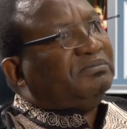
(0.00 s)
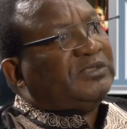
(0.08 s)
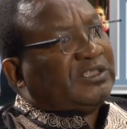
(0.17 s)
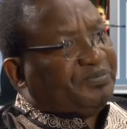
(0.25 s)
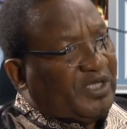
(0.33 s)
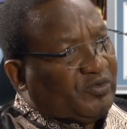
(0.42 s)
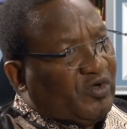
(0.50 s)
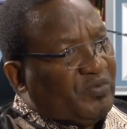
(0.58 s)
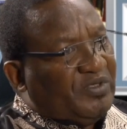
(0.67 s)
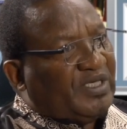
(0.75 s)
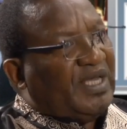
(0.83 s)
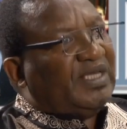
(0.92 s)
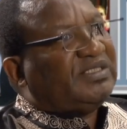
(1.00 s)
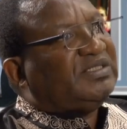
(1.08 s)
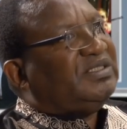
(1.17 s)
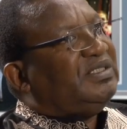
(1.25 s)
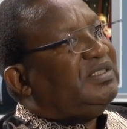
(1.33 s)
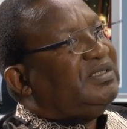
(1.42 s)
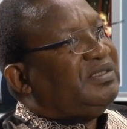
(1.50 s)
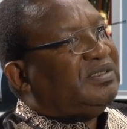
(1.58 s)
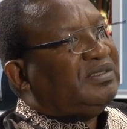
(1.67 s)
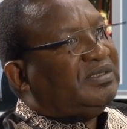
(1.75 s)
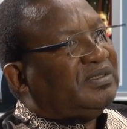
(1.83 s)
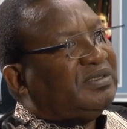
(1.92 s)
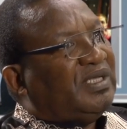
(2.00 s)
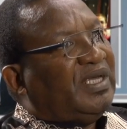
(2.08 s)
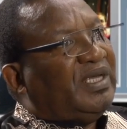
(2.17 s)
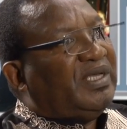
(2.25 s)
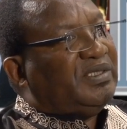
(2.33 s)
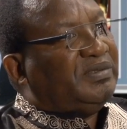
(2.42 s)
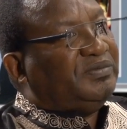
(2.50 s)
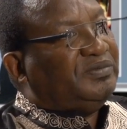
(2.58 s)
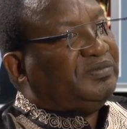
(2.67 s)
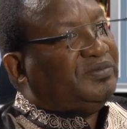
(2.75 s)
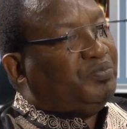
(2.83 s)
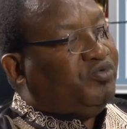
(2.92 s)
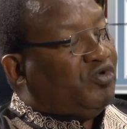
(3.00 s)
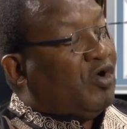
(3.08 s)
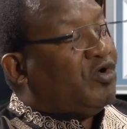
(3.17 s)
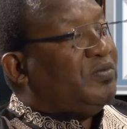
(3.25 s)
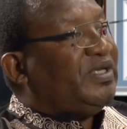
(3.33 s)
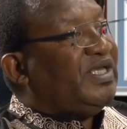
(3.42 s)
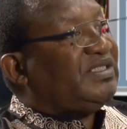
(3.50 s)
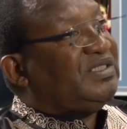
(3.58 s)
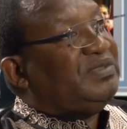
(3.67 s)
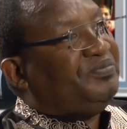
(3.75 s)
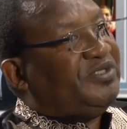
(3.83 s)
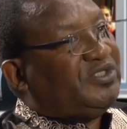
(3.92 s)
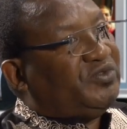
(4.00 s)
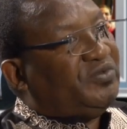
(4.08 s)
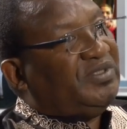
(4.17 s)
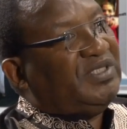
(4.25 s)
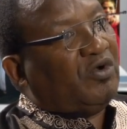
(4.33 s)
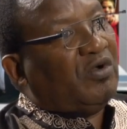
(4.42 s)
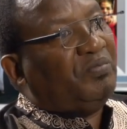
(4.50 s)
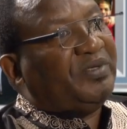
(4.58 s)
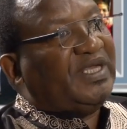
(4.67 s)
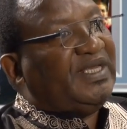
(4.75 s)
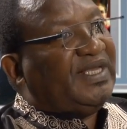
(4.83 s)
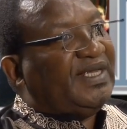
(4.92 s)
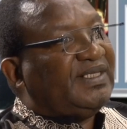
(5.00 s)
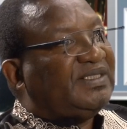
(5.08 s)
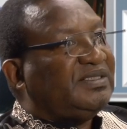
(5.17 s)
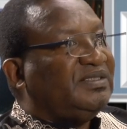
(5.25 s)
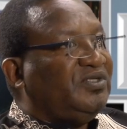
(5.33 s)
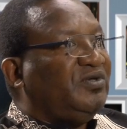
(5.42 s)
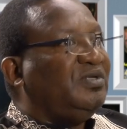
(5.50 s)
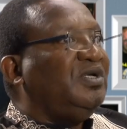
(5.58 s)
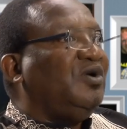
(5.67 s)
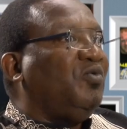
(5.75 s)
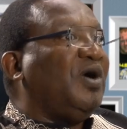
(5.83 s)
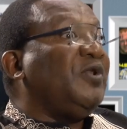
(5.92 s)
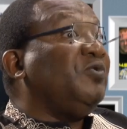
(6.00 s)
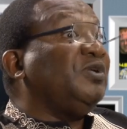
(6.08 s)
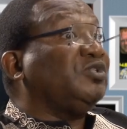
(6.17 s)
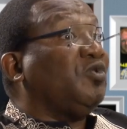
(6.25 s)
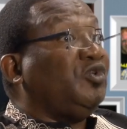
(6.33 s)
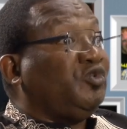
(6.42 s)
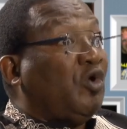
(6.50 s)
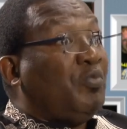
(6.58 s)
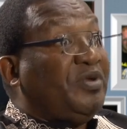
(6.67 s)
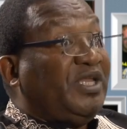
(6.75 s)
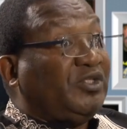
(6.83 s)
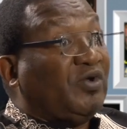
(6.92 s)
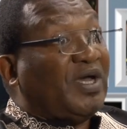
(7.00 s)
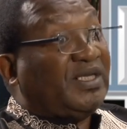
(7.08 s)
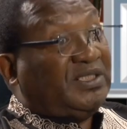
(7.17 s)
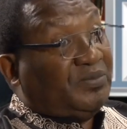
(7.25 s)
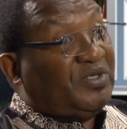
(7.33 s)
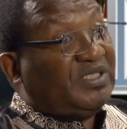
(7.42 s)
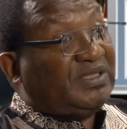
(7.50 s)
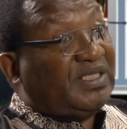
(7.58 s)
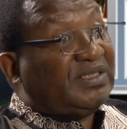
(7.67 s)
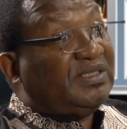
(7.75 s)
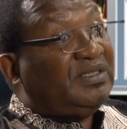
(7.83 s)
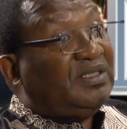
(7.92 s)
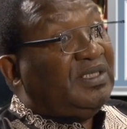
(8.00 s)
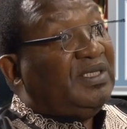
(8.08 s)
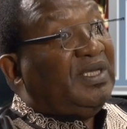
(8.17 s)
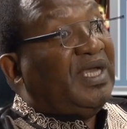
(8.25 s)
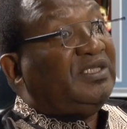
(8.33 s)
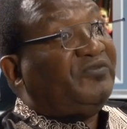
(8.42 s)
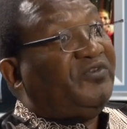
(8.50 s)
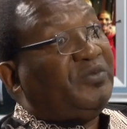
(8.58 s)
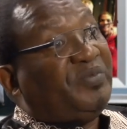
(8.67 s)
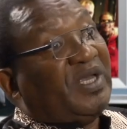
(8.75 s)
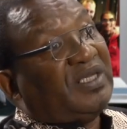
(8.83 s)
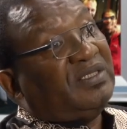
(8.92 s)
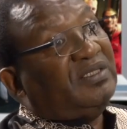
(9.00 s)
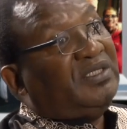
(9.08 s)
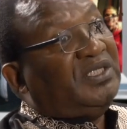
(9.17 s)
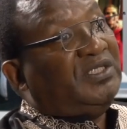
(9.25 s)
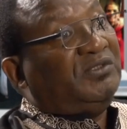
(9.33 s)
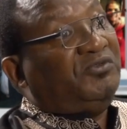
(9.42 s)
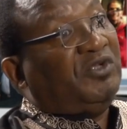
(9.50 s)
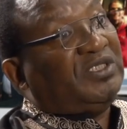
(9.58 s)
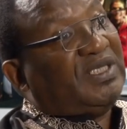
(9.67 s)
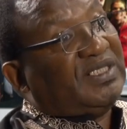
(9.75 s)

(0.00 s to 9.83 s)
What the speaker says: There's bad communication, and poor communication between the complainant, one who has gone to open a docket at the police station, and the feedback, not